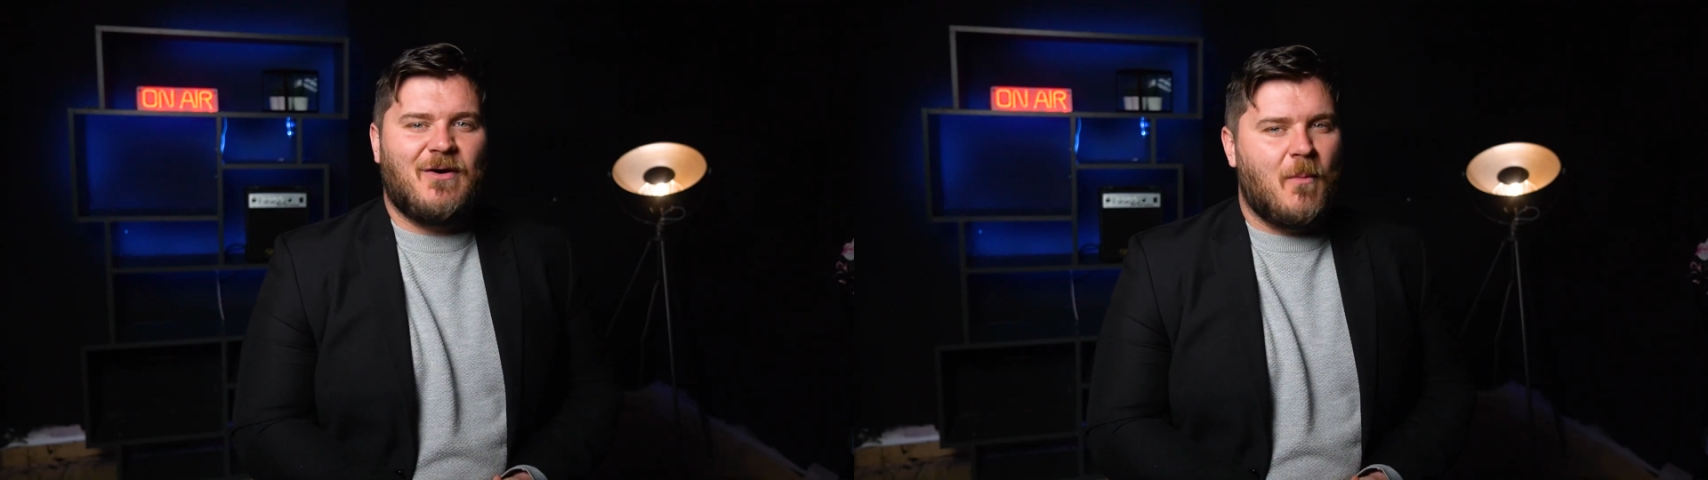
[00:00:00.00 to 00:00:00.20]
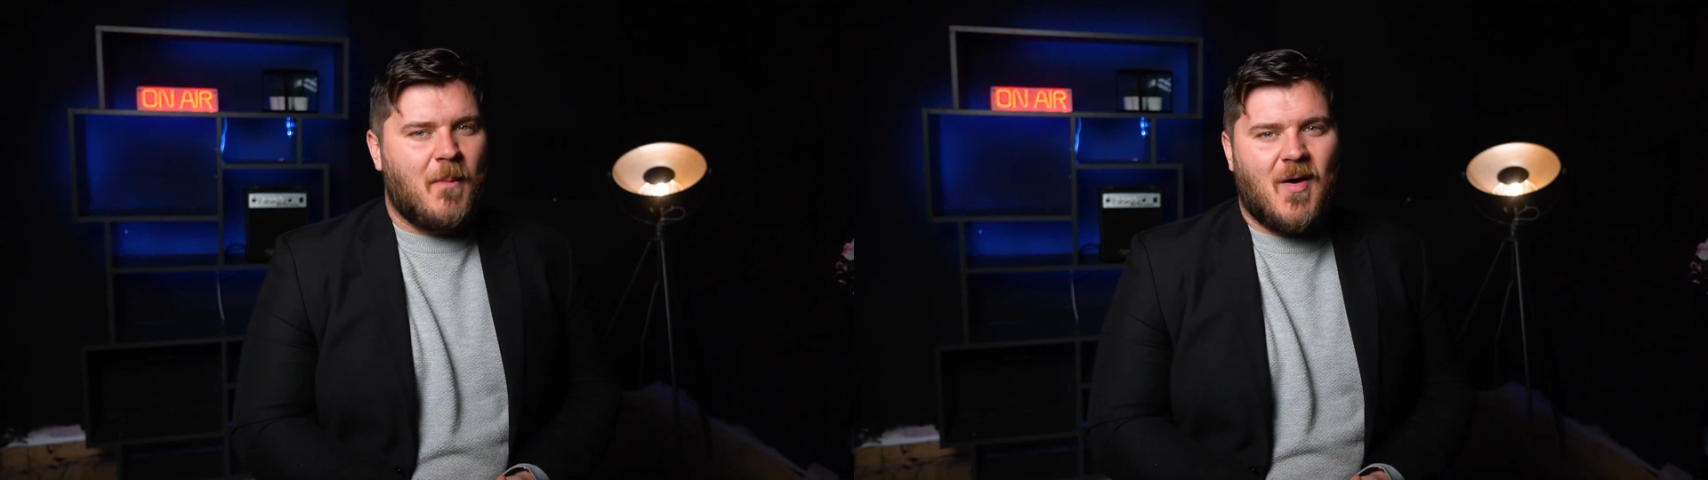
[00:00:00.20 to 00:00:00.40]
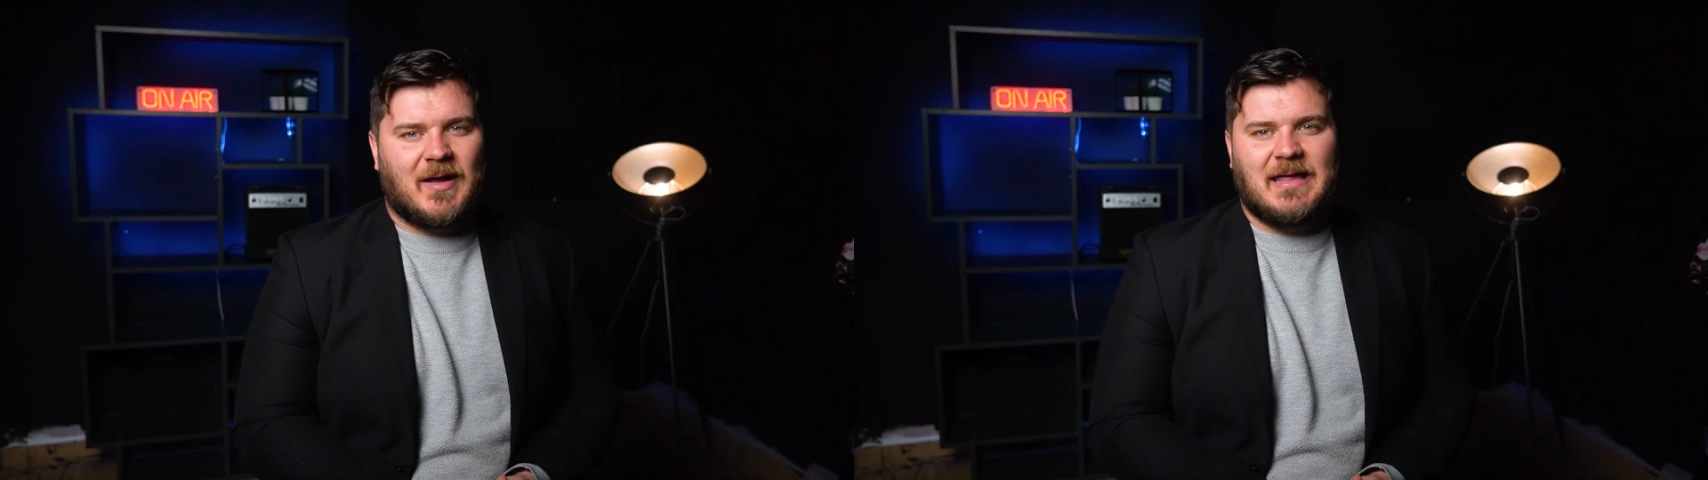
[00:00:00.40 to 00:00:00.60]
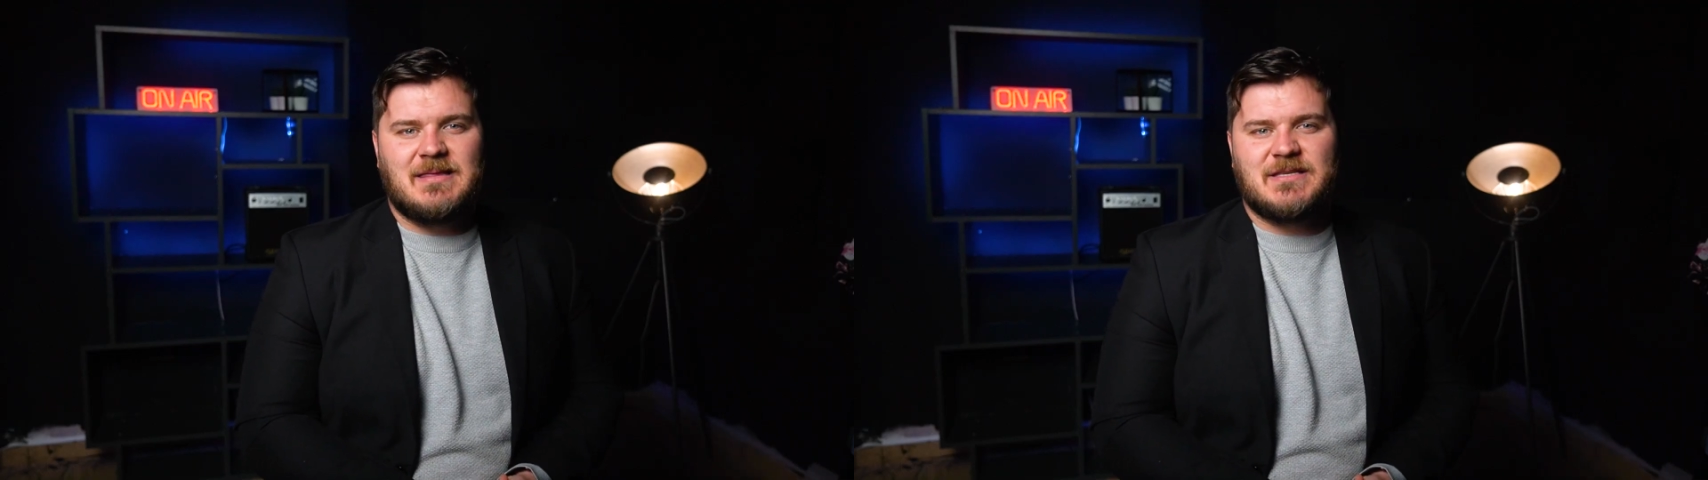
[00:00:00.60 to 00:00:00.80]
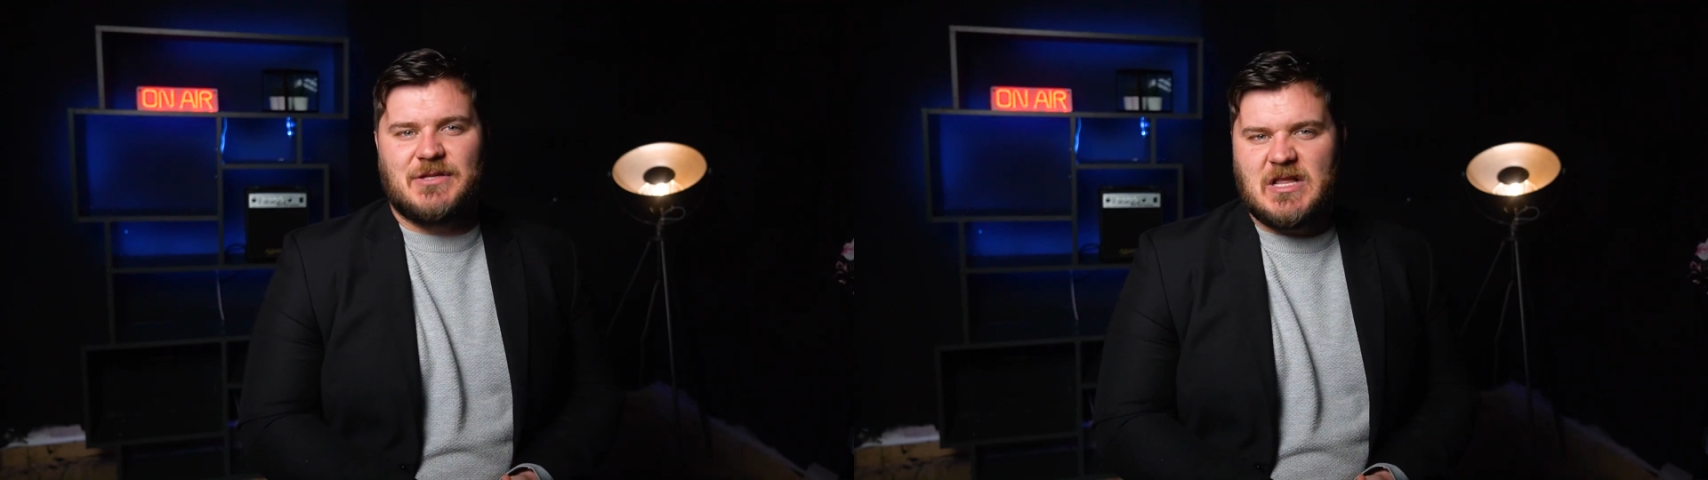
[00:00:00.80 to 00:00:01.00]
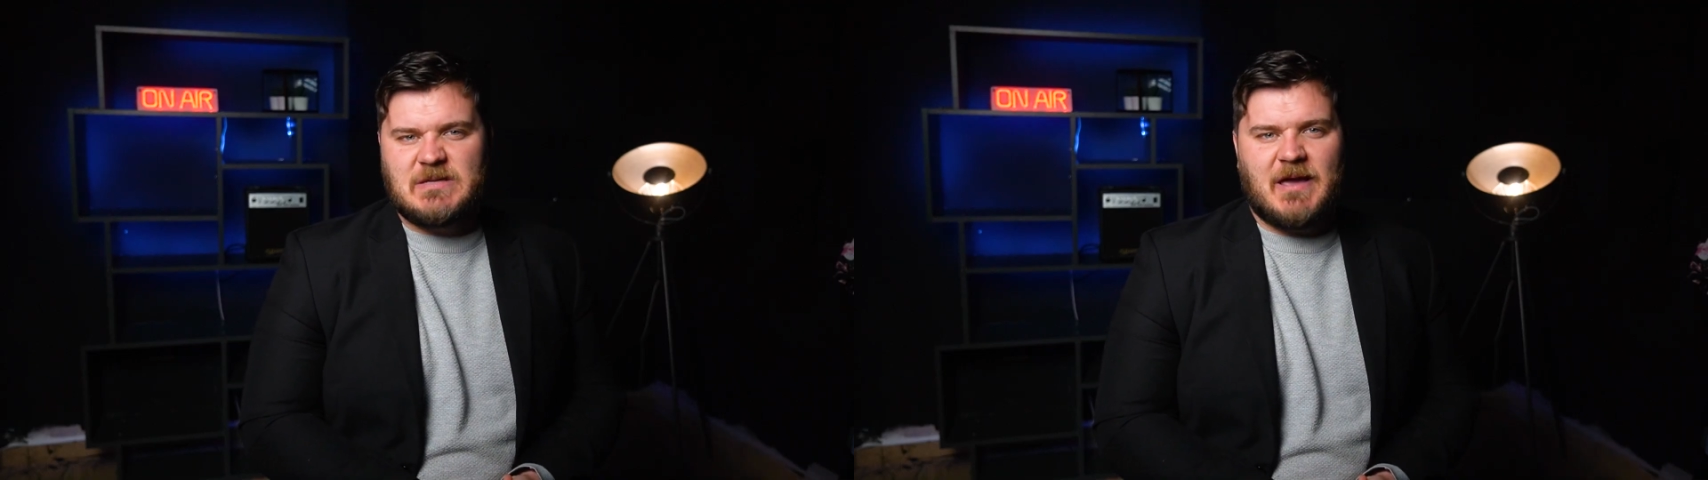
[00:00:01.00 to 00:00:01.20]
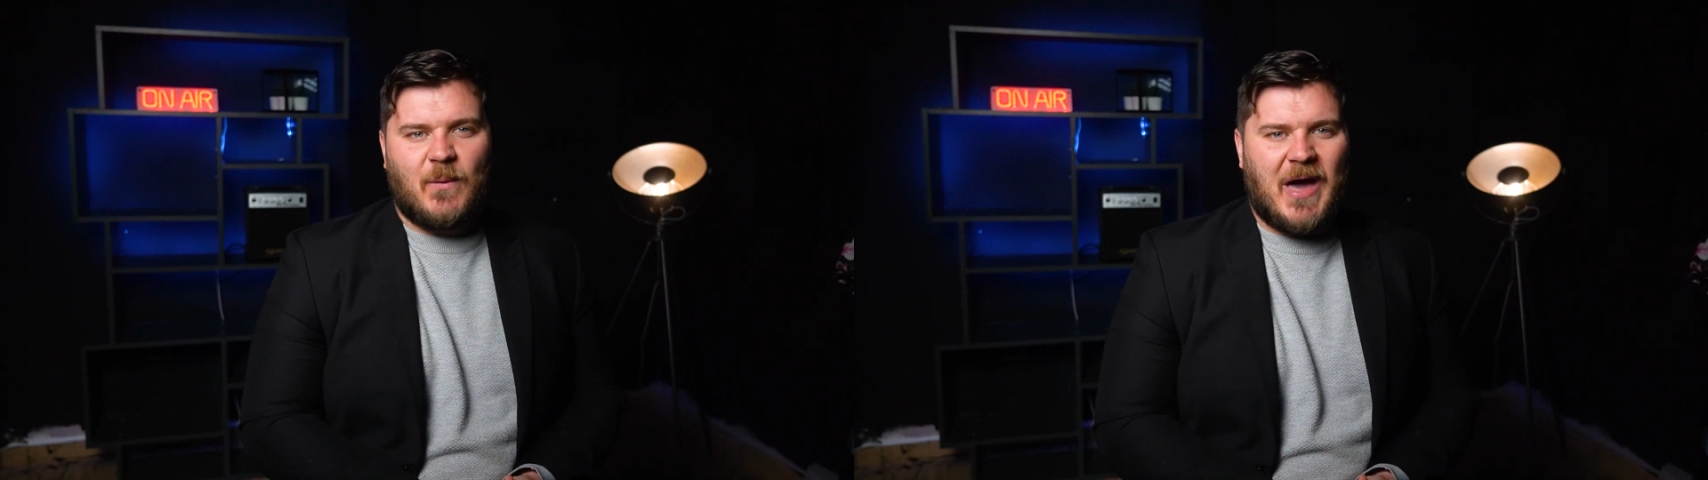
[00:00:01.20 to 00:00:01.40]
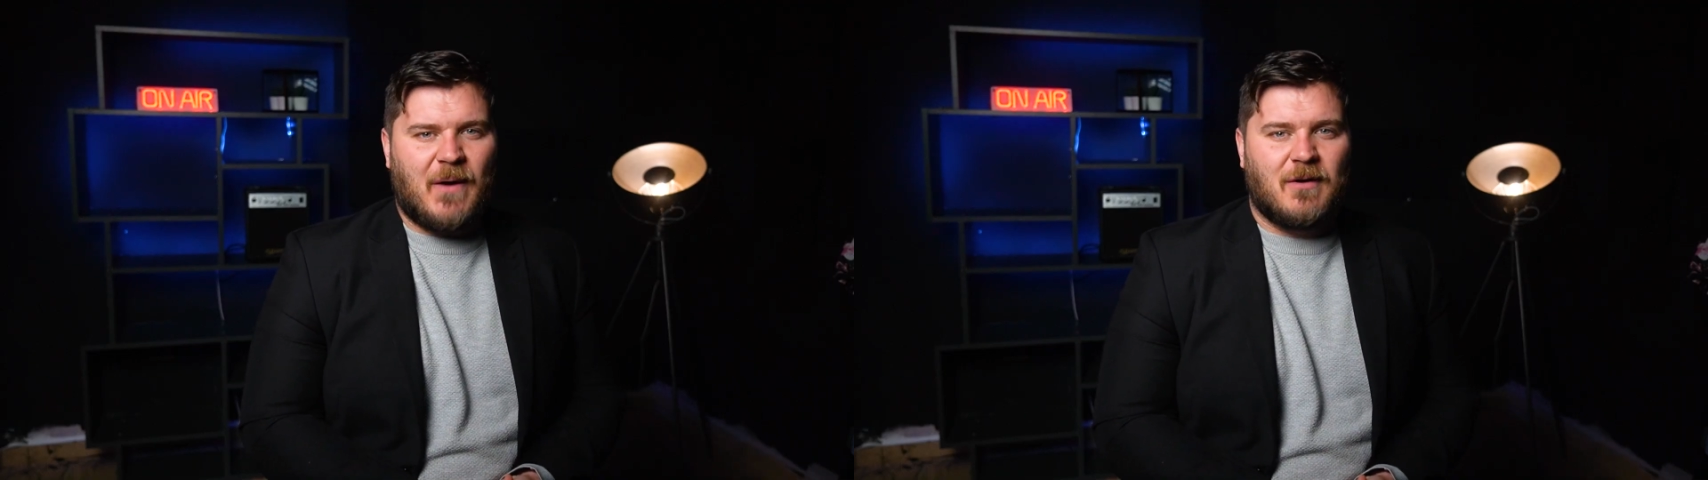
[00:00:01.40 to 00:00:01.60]
or markings you need to be
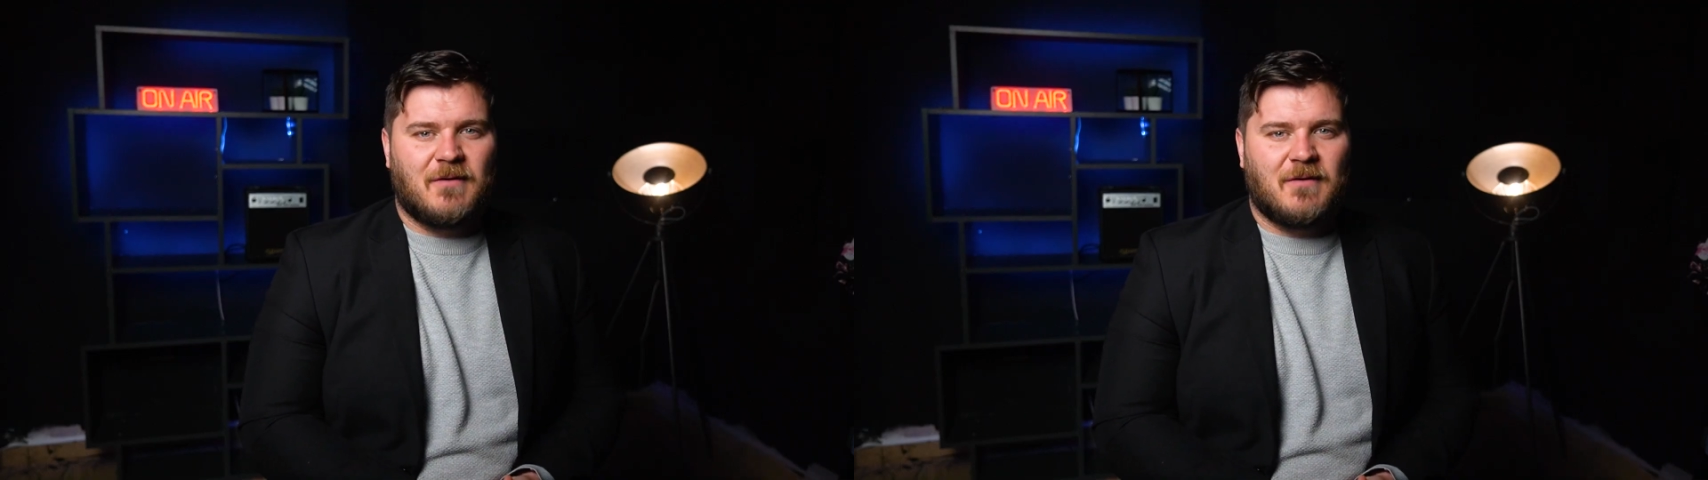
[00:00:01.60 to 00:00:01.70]
aware